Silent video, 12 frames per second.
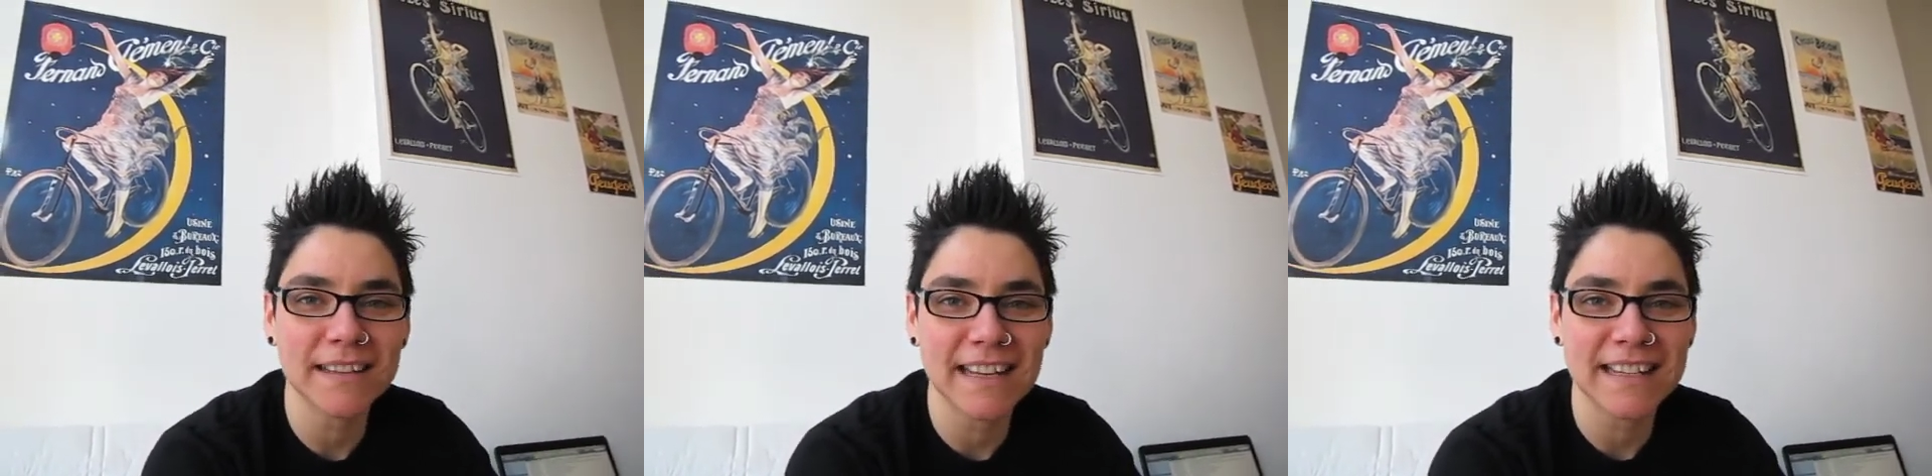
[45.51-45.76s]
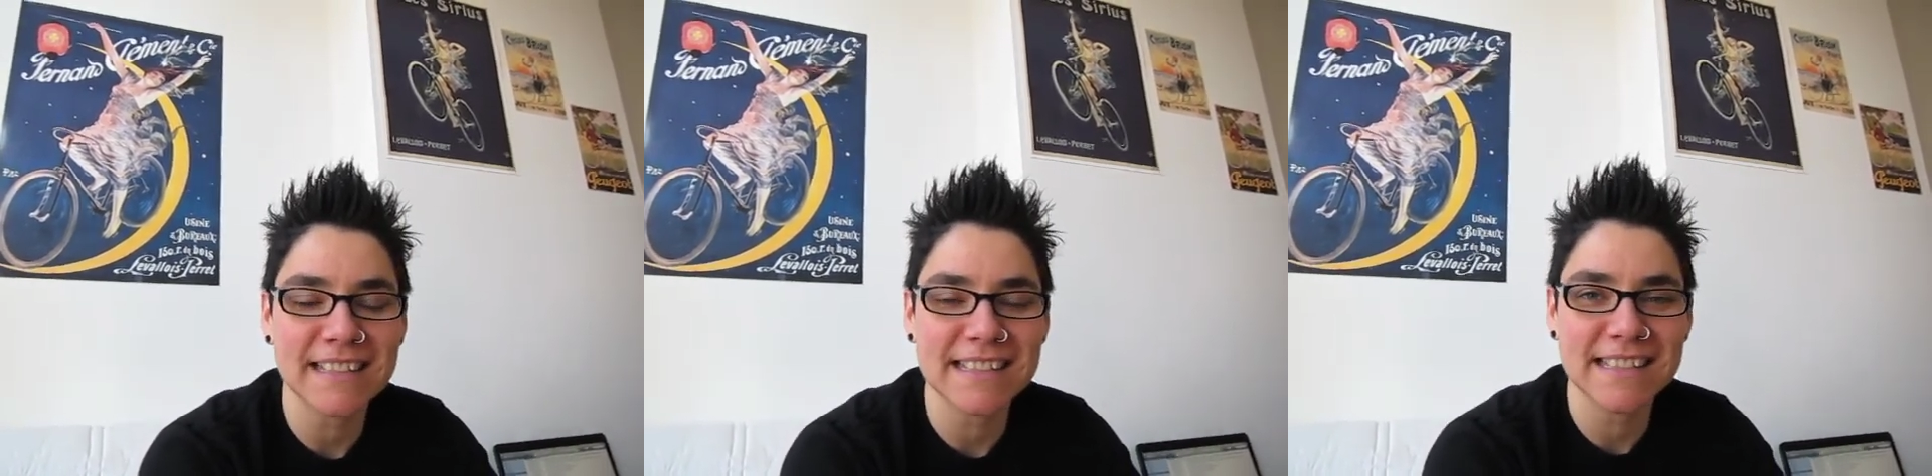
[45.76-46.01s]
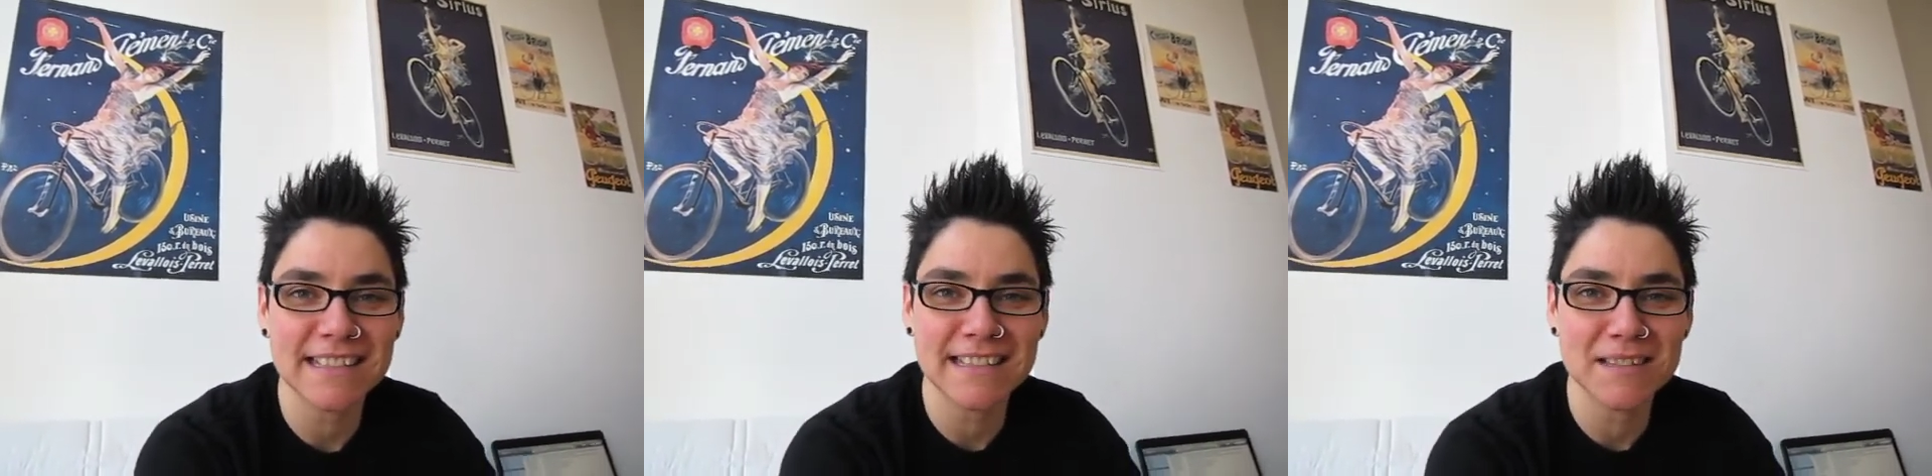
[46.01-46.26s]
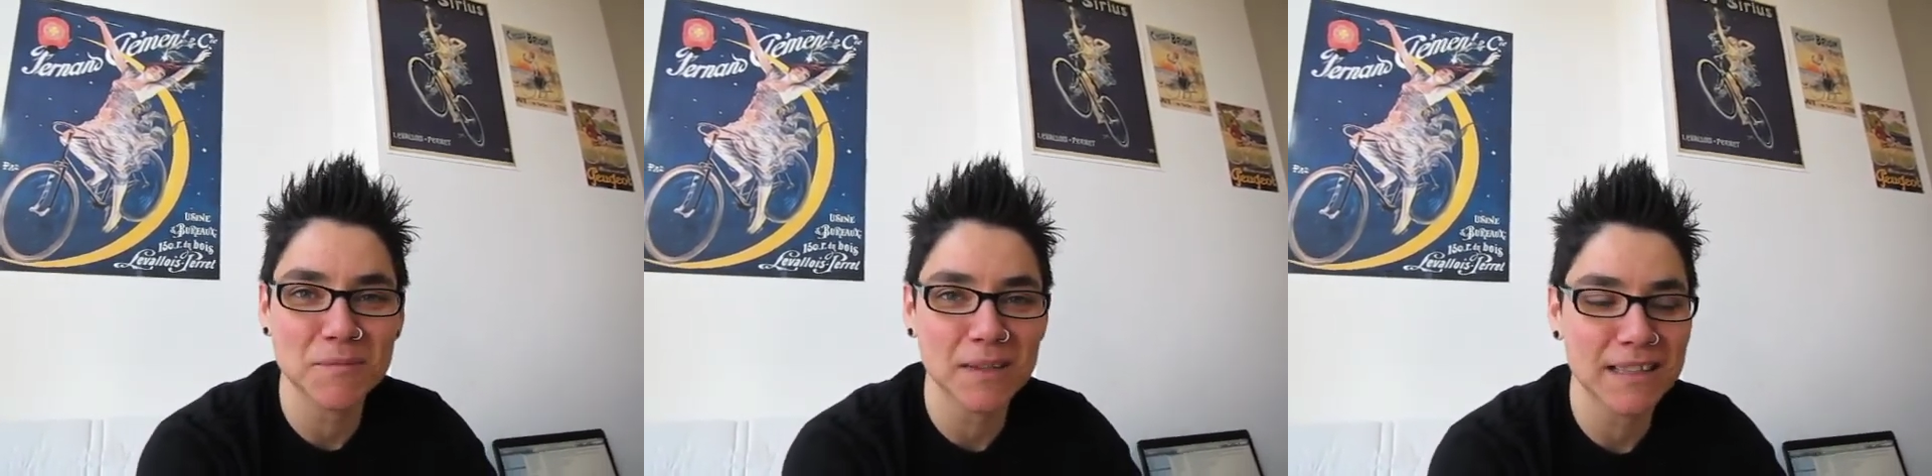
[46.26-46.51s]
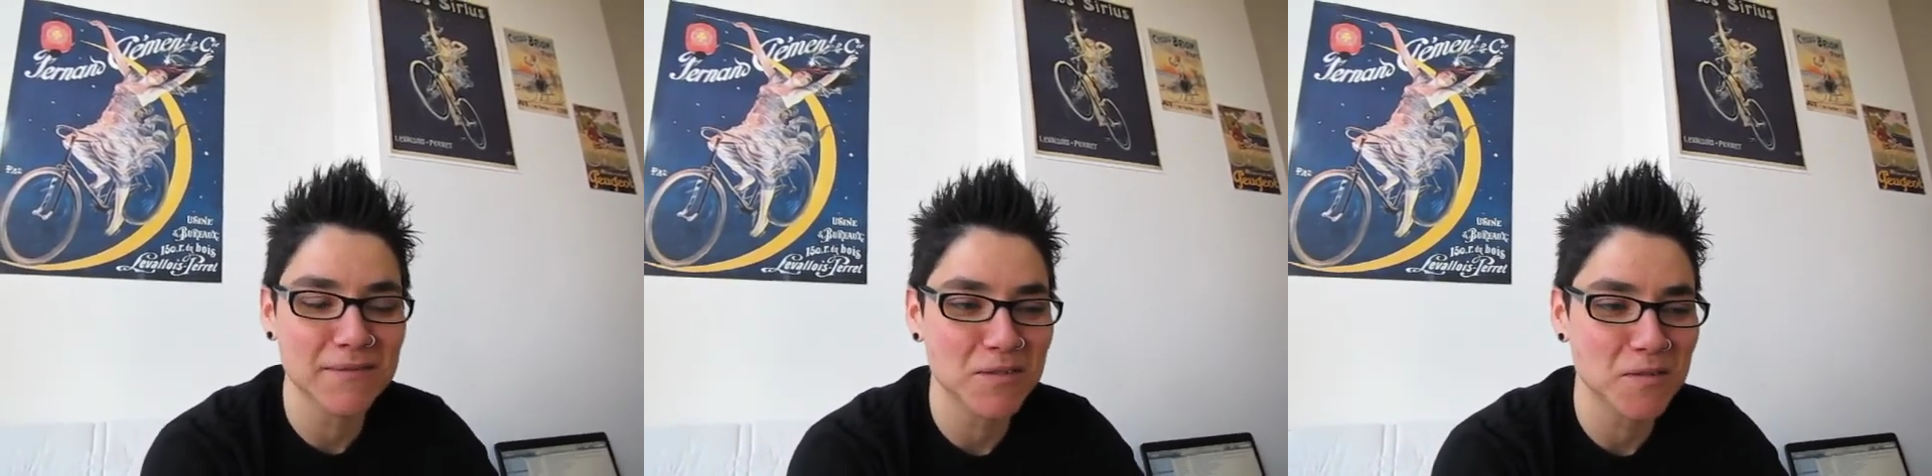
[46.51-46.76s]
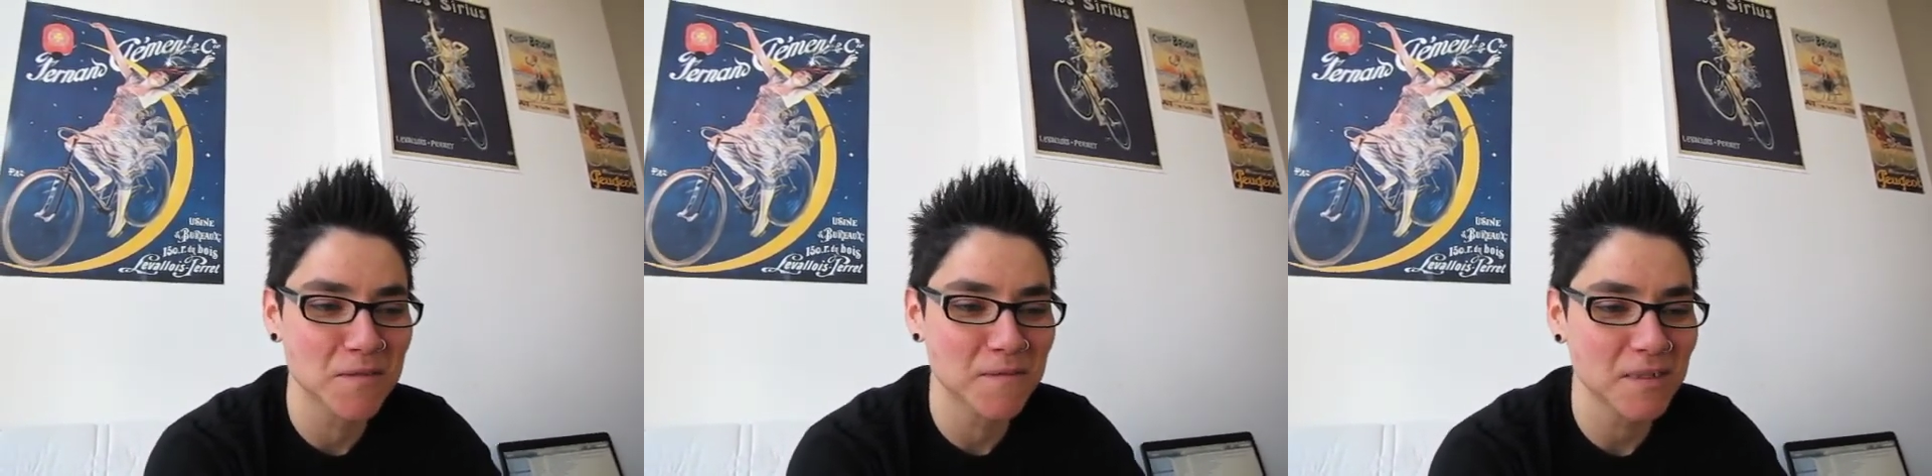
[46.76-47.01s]
and I had it sitting in my living
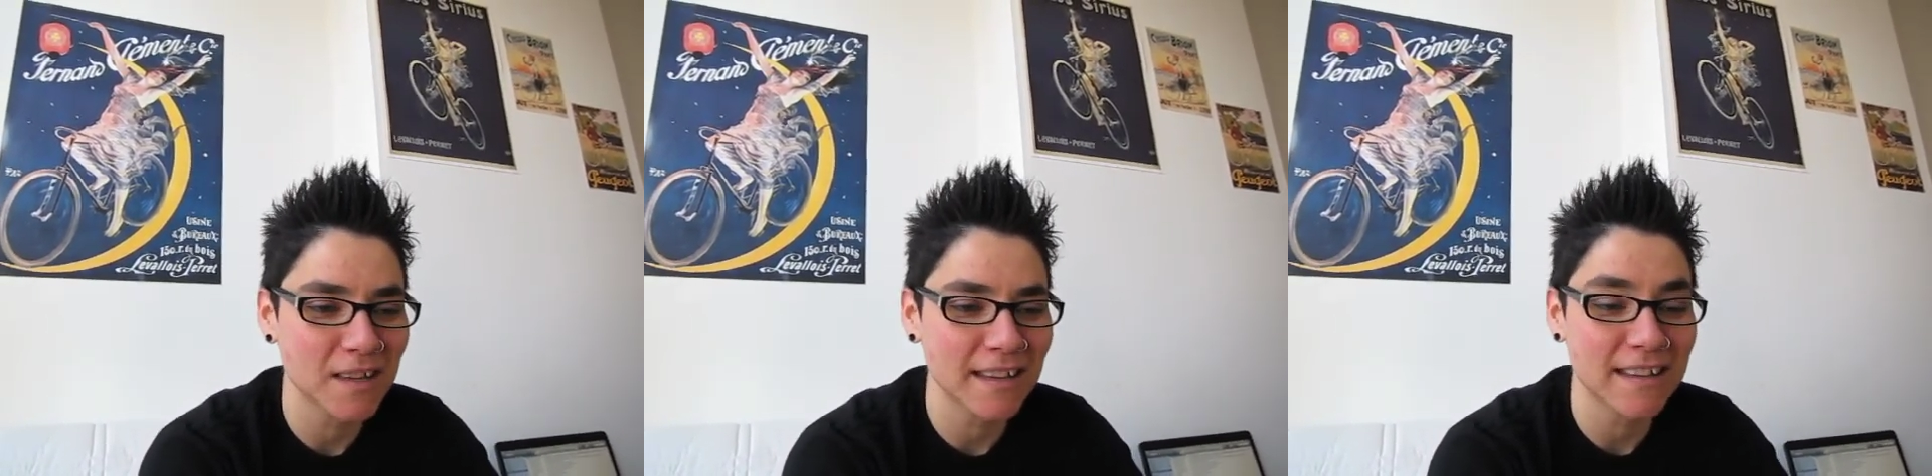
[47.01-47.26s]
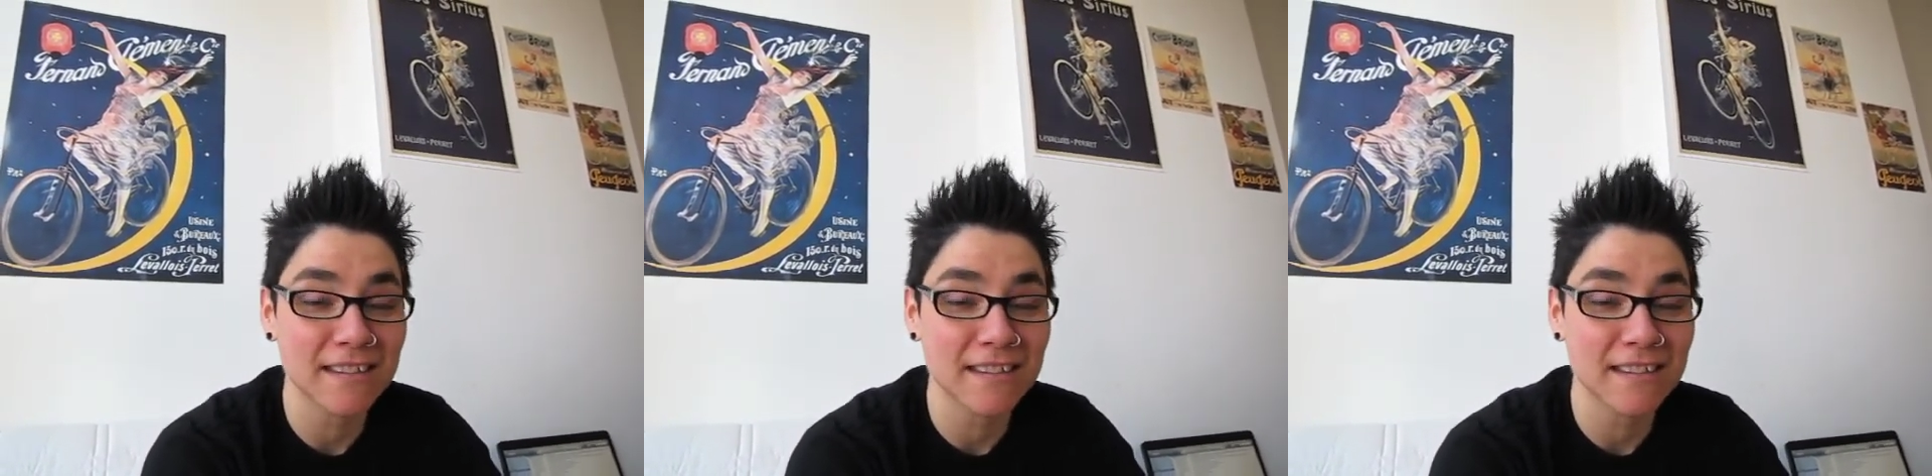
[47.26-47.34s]
room for like a